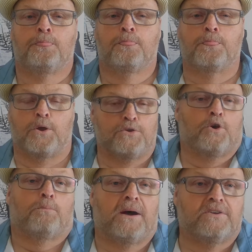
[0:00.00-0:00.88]
there's
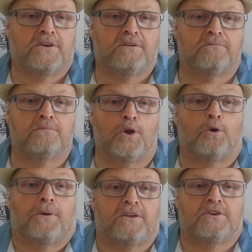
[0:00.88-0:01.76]
no budget, no
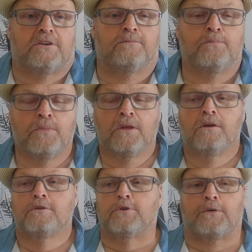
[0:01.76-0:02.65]
budget.
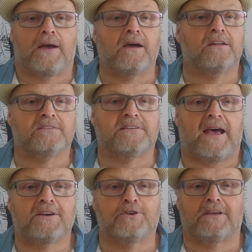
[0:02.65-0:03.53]
So I found it's
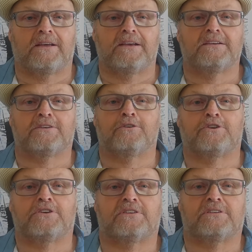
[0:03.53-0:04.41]
actually easier
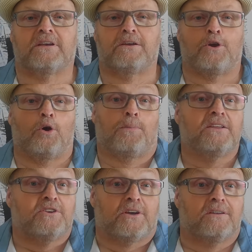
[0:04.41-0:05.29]
just to say, no
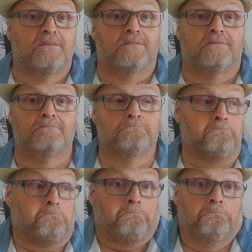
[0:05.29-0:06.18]
budget.
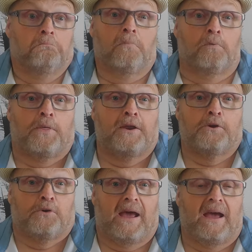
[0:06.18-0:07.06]
They
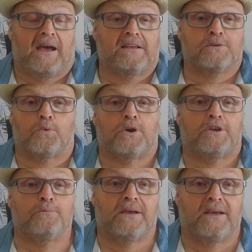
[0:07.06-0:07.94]
don't ask, what do
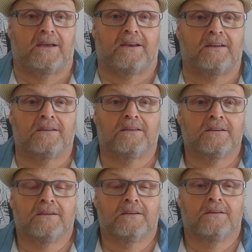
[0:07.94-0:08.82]
you mean?
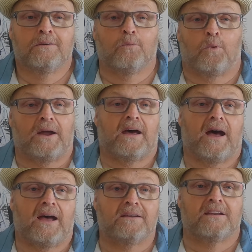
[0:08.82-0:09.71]
Why
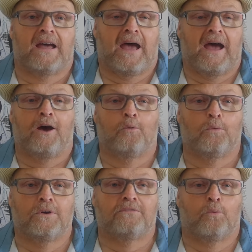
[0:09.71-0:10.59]
not? How?
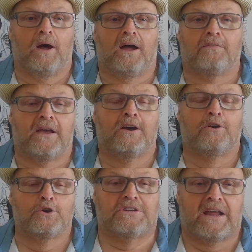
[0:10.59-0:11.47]
What? And why? They
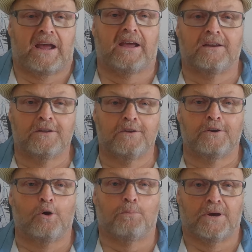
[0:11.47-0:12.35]

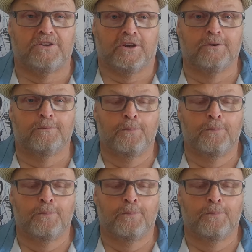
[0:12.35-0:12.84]
understand no budget.